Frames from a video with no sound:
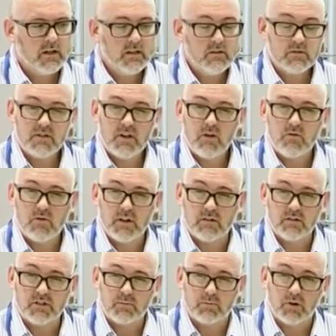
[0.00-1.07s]
And it was no
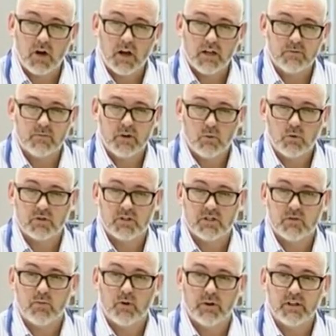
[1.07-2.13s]
real surprise, but it was
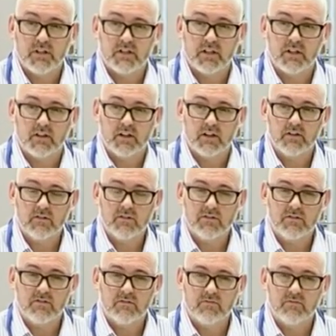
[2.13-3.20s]
disappointing that
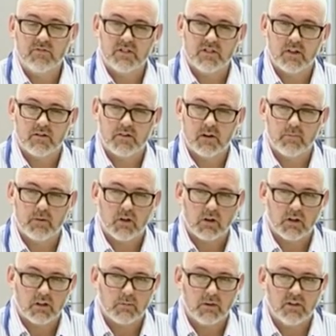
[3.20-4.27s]
physiotherapy
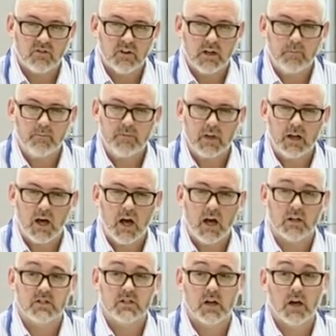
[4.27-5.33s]
got a little bit of a
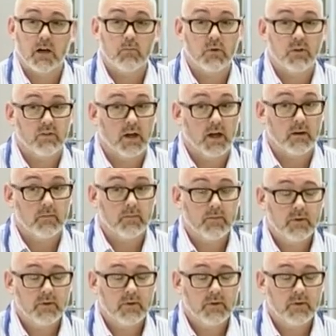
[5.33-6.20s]
hard time with that.